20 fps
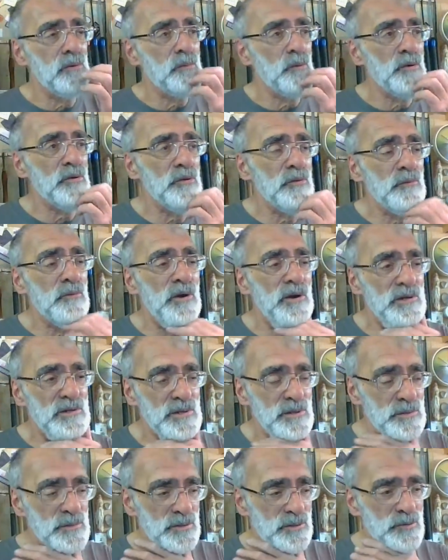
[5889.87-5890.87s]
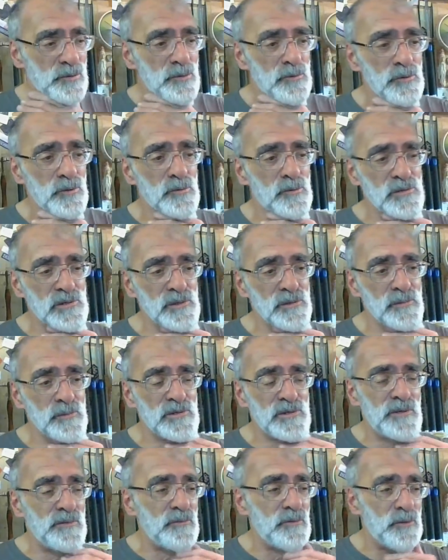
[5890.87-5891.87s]
one of the rare times I don't use it because
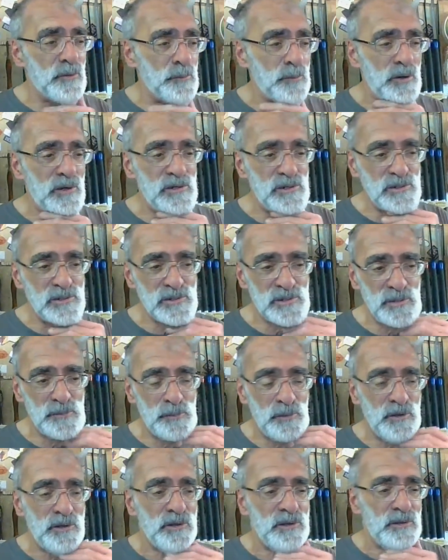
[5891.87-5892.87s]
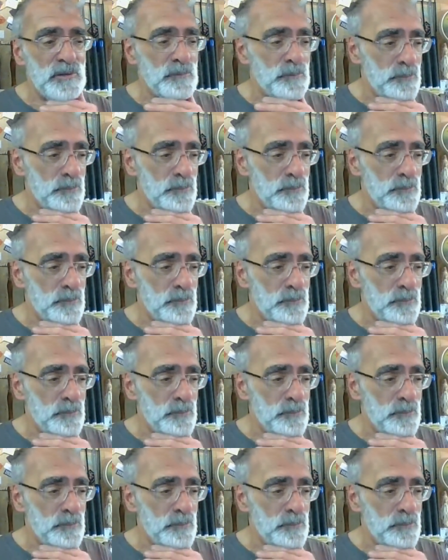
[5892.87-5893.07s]
I haven't got the patience to pick it